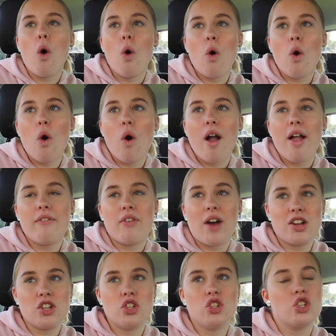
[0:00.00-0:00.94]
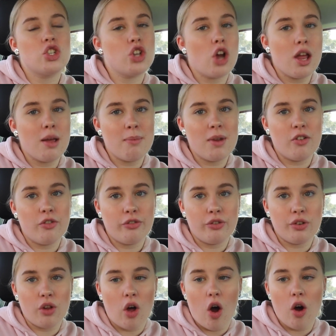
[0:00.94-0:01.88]
or if I should show him in a
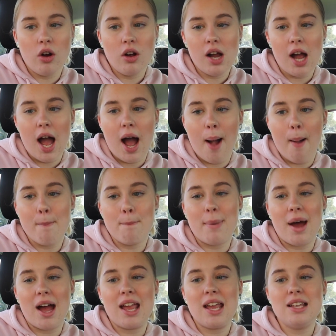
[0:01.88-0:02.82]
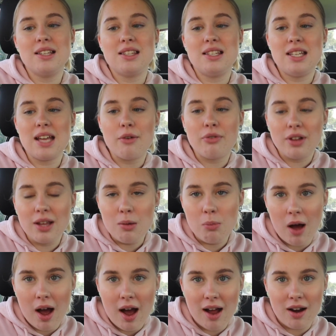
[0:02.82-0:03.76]
vlog, but he's
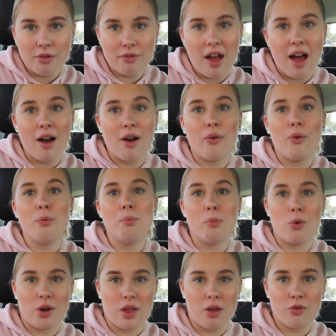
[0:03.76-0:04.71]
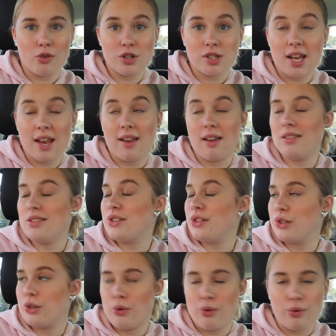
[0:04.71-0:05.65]
definitely part of our morning
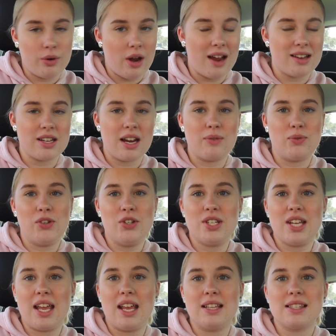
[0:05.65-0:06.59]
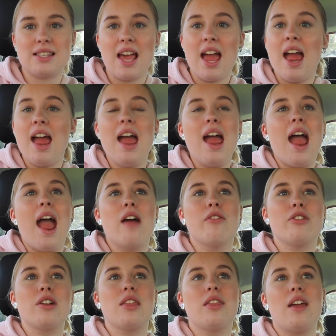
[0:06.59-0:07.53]
routines, school nighttime routines,
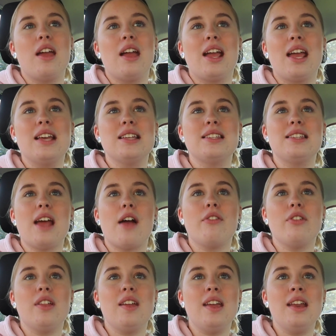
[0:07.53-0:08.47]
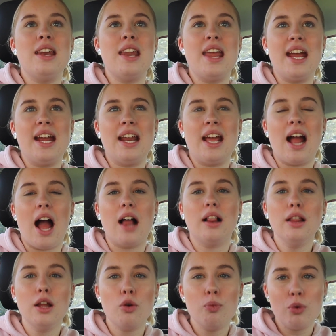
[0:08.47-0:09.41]
everything. He's definitely needing
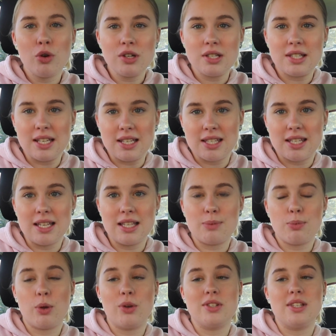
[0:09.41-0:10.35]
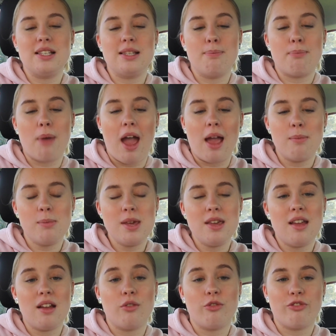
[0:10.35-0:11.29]
a little more assistance because he's a
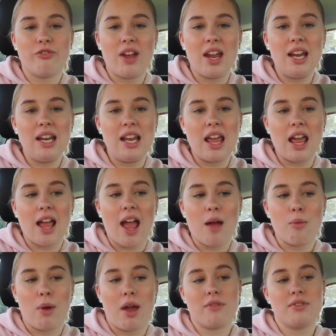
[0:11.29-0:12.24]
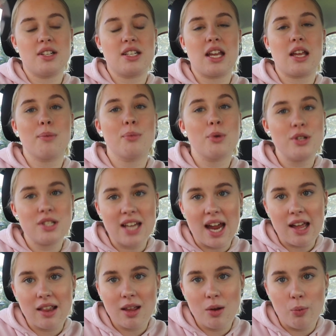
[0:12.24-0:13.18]
baby in feeding, and we have to take him on
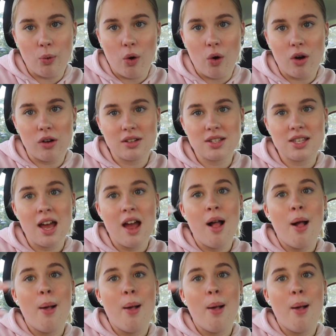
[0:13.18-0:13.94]
daily walks